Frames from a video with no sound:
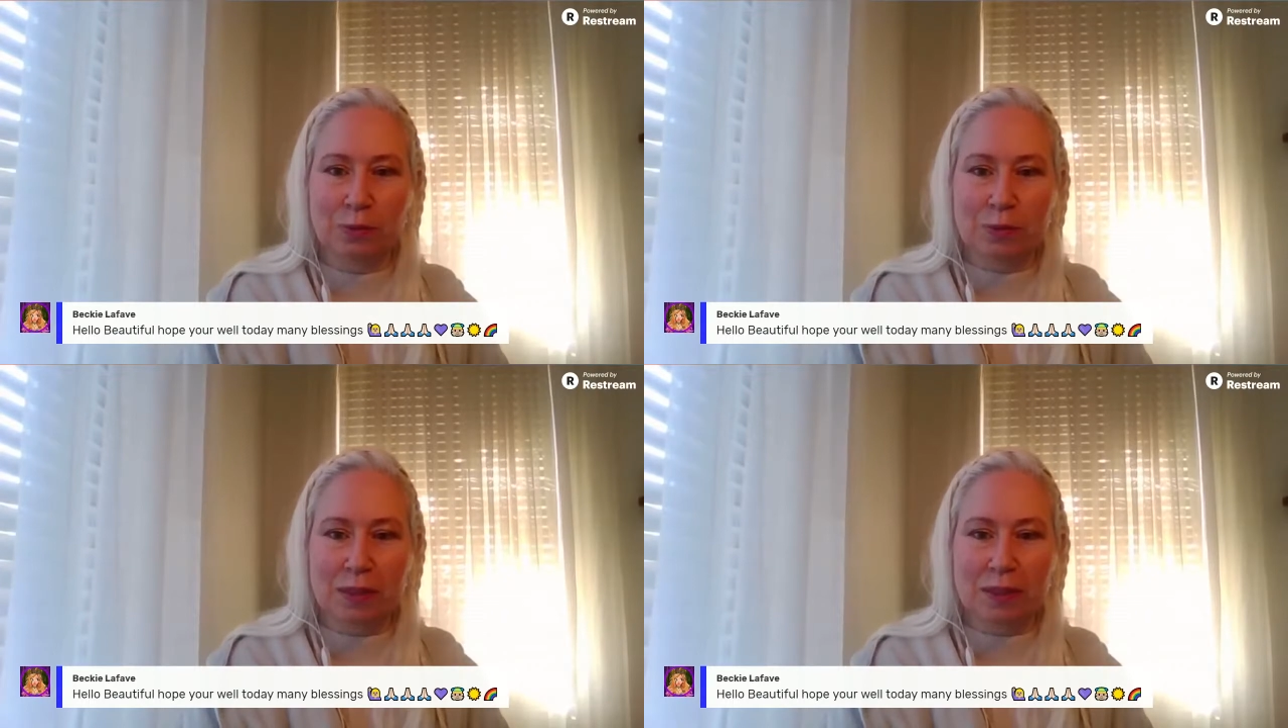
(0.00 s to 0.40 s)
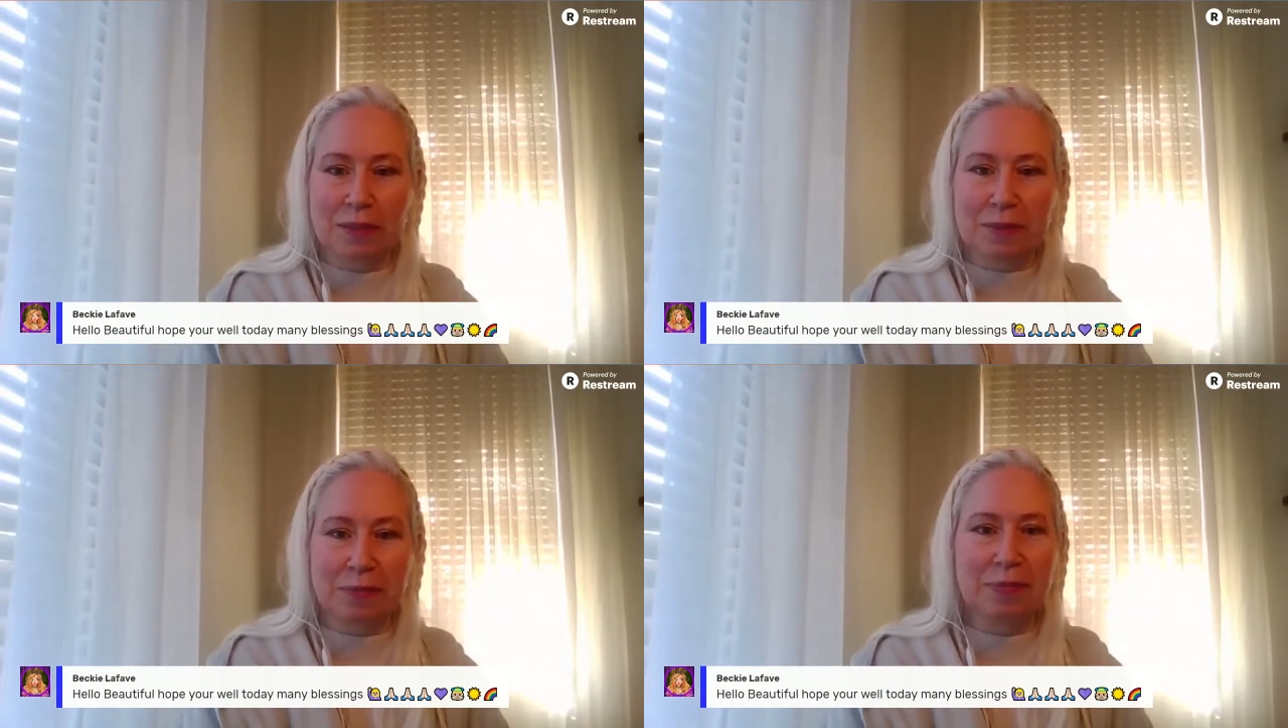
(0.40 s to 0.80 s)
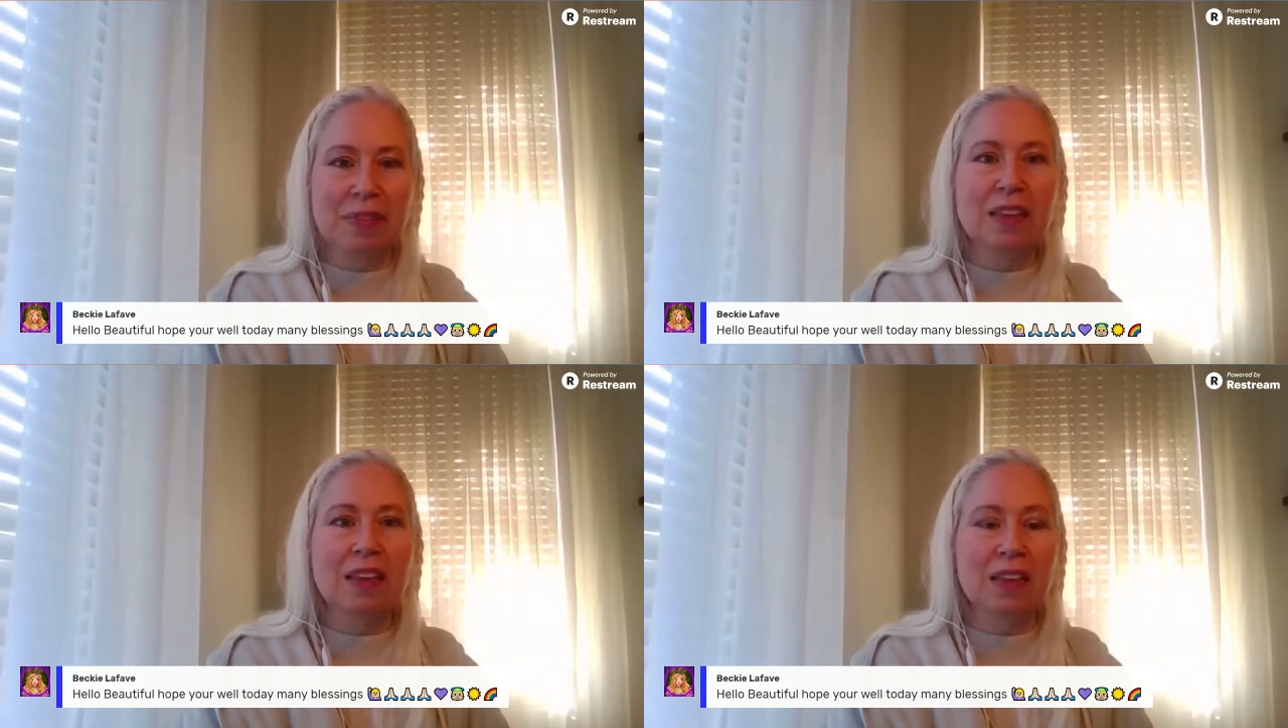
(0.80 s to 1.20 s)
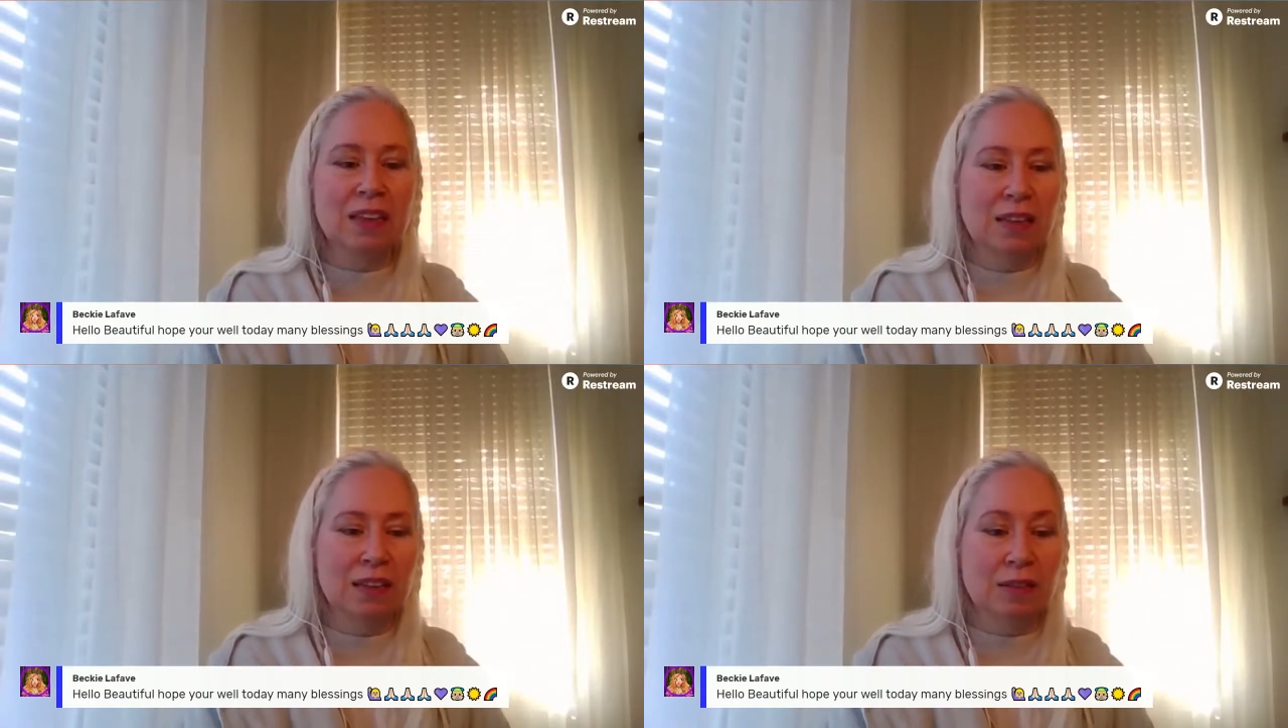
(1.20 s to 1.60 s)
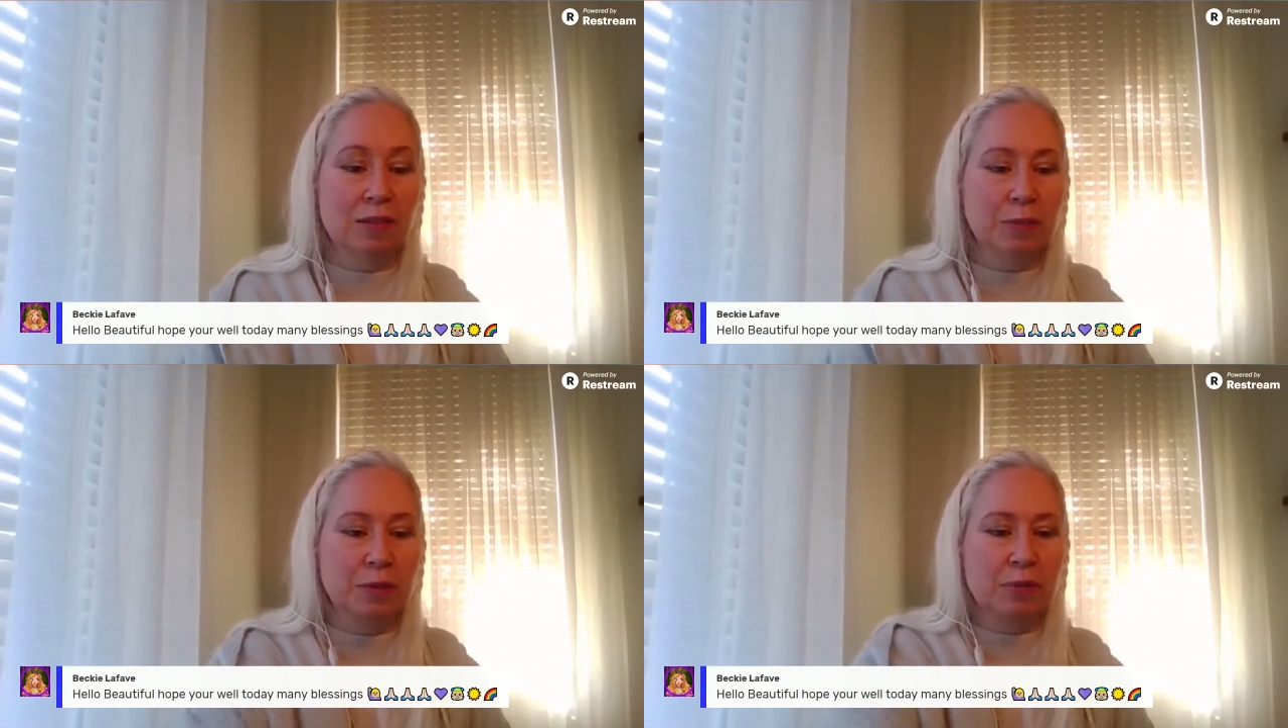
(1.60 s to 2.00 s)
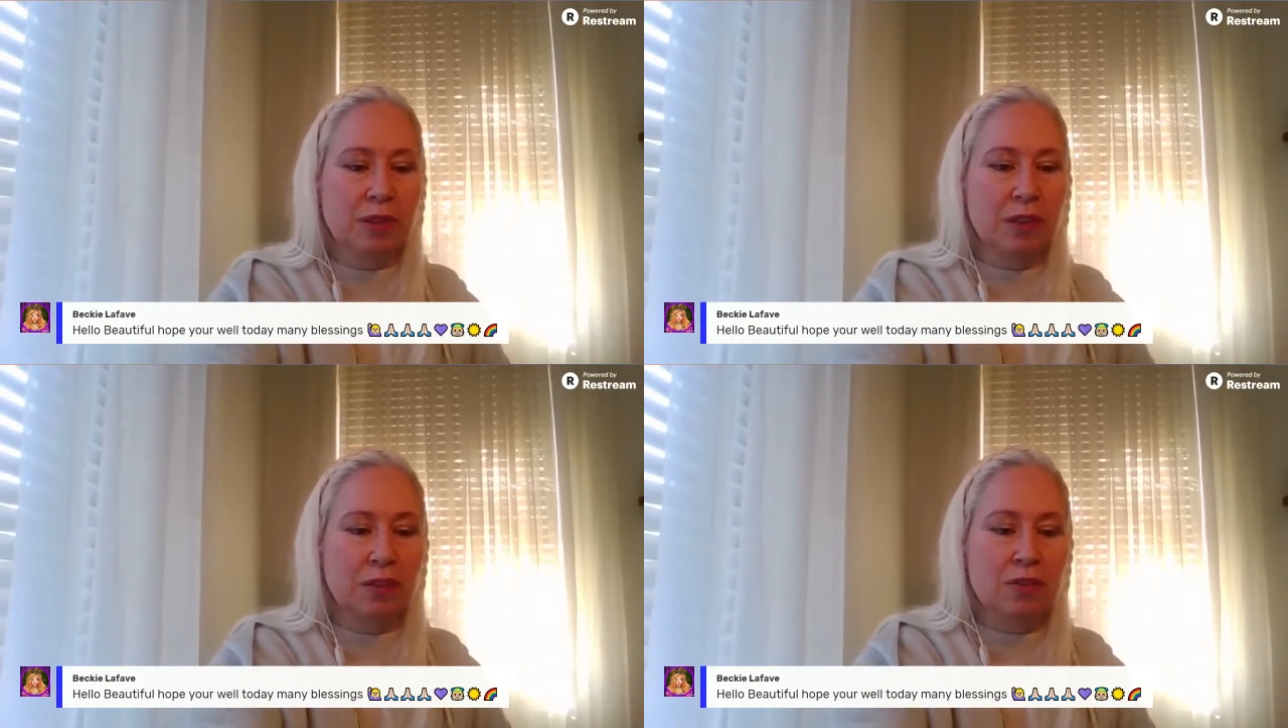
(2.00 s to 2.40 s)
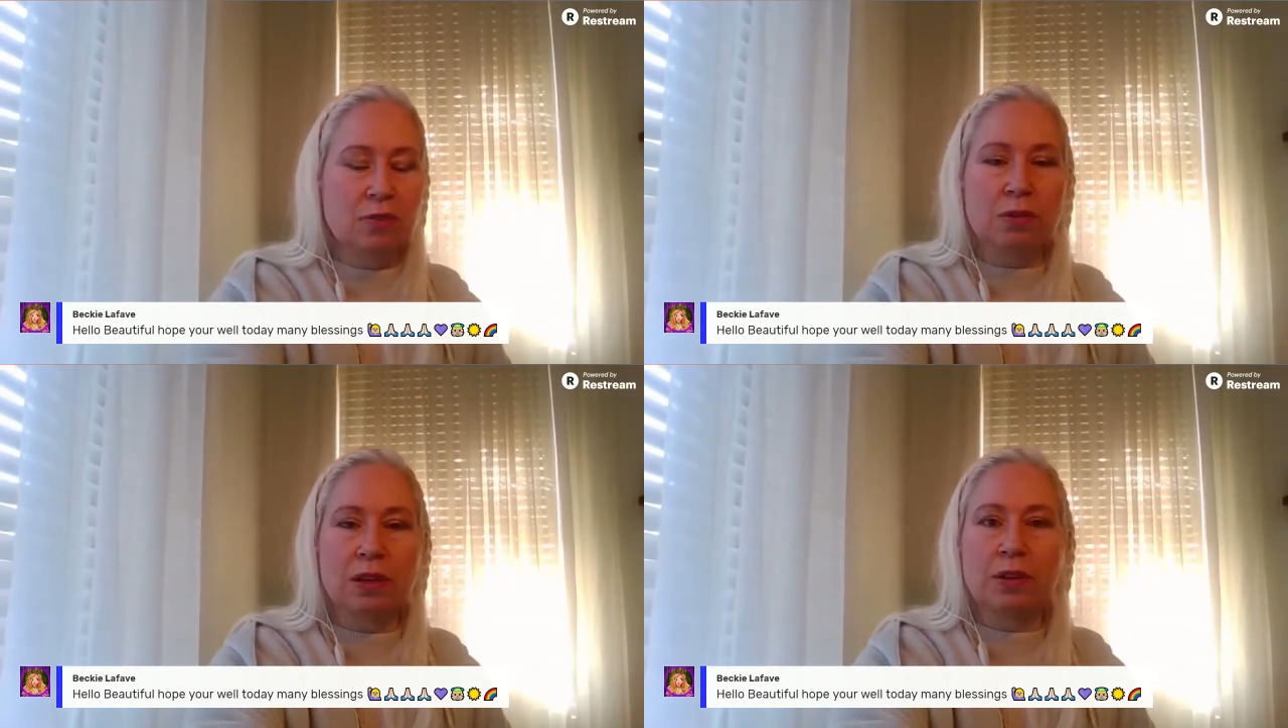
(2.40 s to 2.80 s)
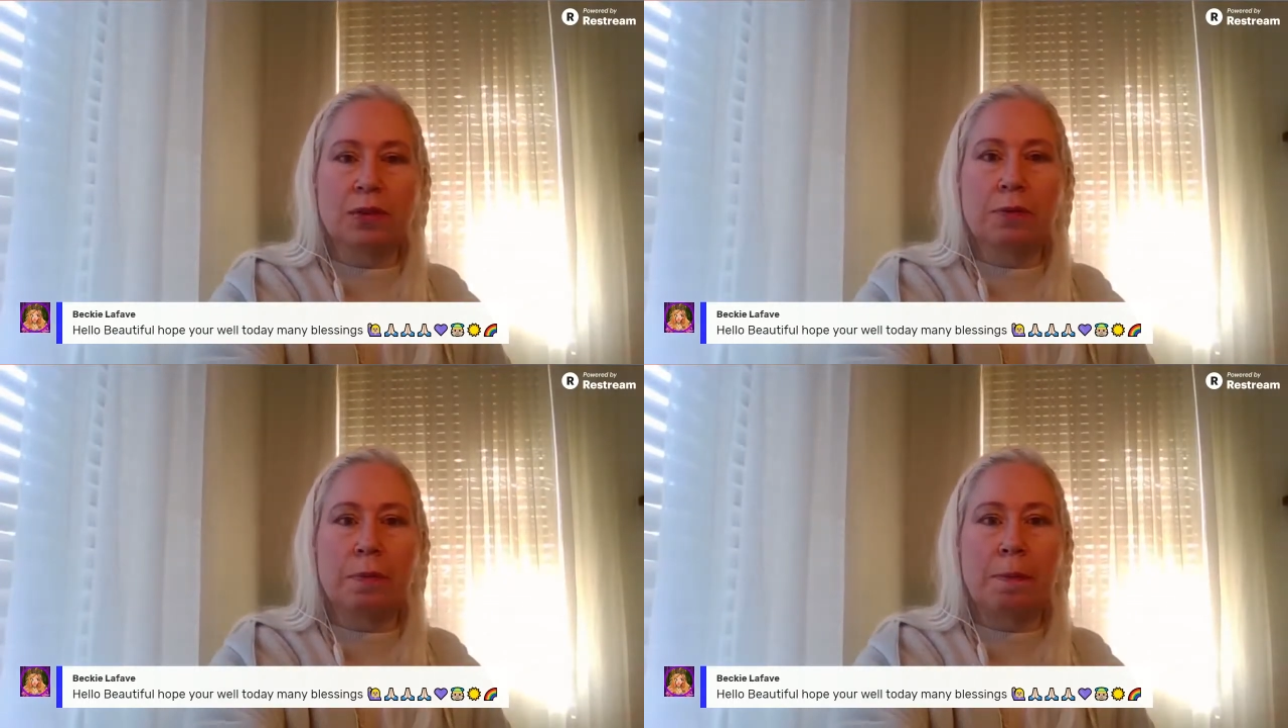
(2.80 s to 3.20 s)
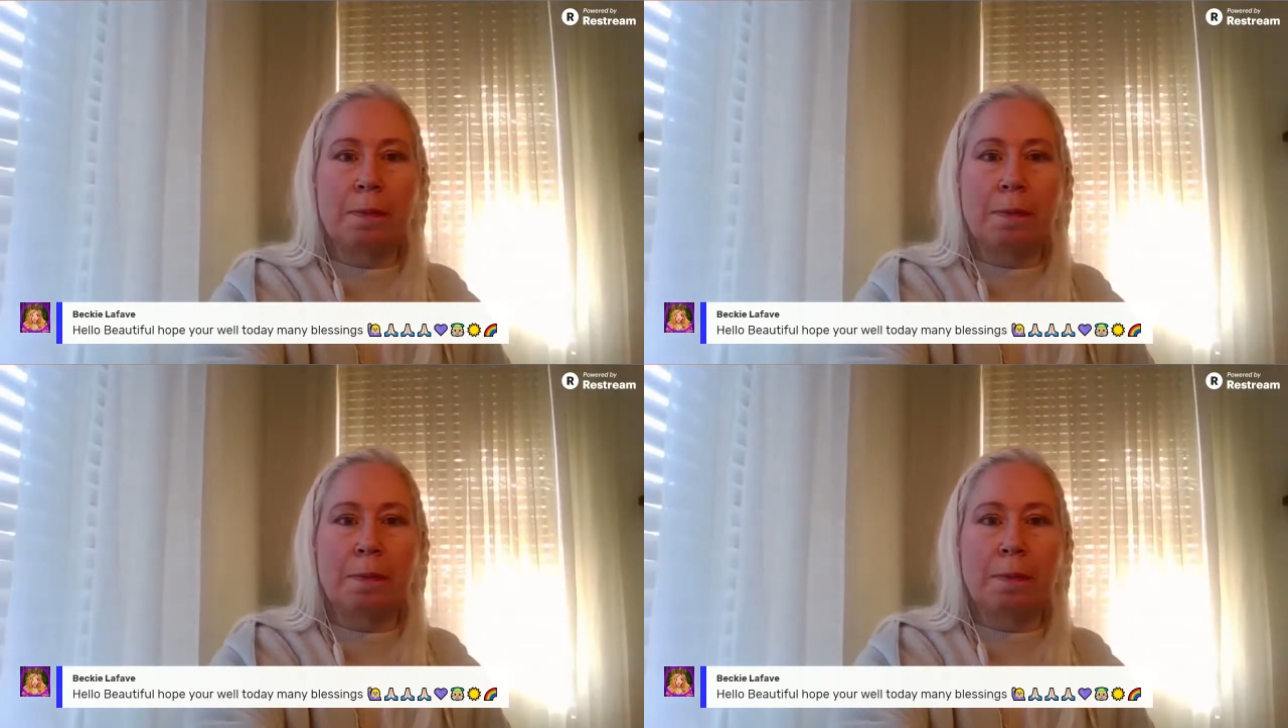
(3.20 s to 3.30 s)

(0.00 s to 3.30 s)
Oopsies. Oops, where did the screen go?